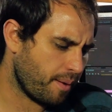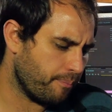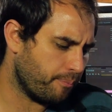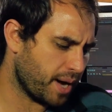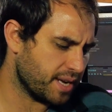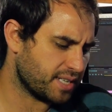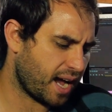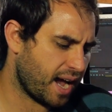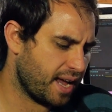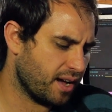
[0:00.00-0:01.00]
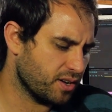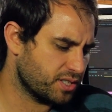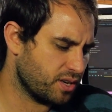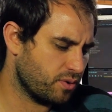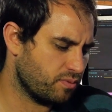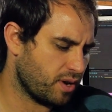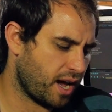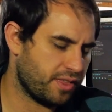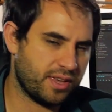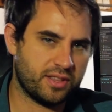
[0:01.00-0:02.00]
But
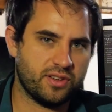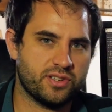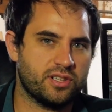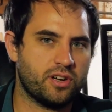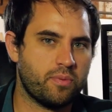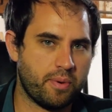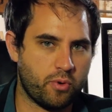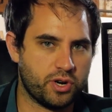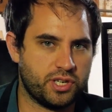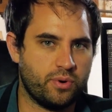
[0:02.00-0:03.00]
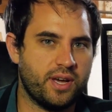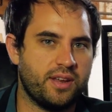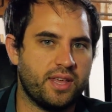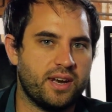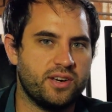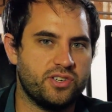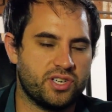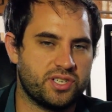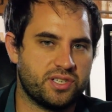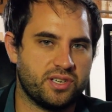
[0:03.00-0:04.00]
I think there's a little bit more to it than
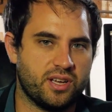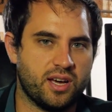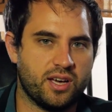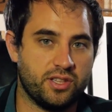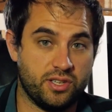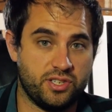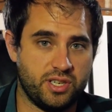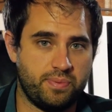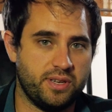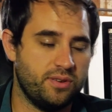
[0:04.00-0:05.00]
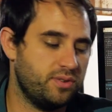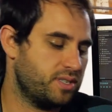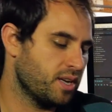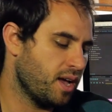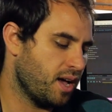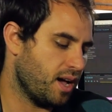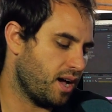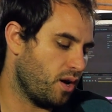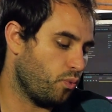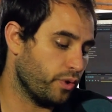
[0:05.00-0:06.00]
just the GPUs.
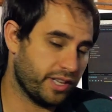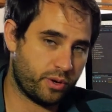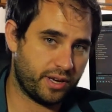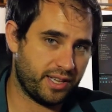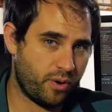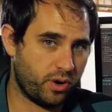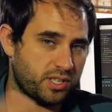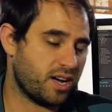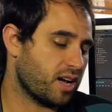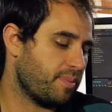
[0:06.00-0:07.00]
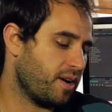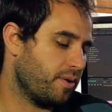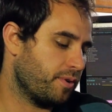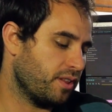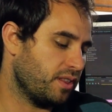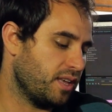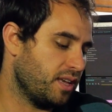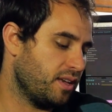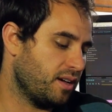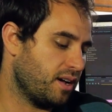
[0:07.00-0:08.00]
Really quickly, I want to talk about
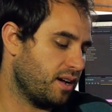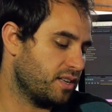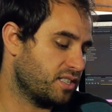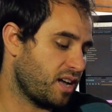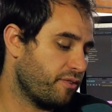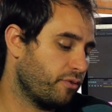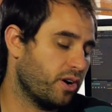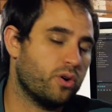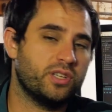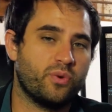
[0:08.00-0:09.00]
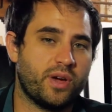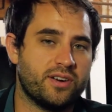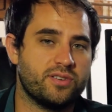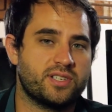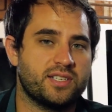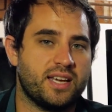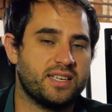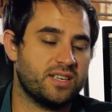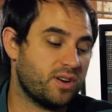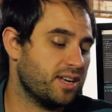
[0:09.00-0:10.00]
the software-only renders, because I
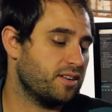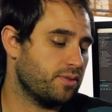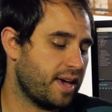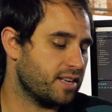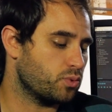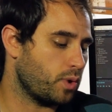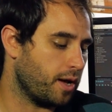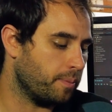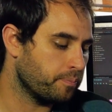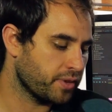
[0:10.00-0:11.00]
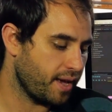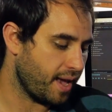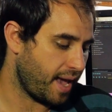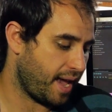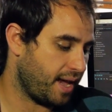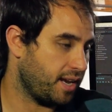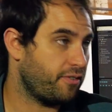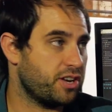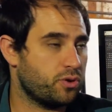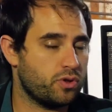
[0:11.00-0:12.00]
tried to do that as well. And
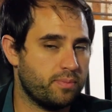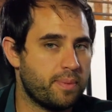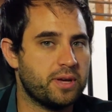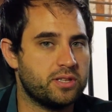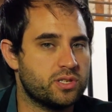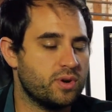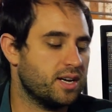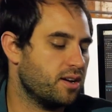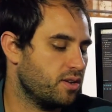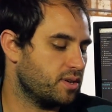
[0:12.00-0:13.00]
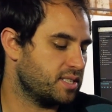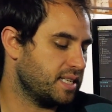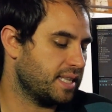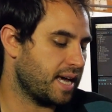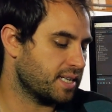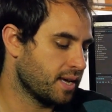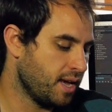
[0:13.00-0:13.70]
if I throw them up on the screen here, you can see that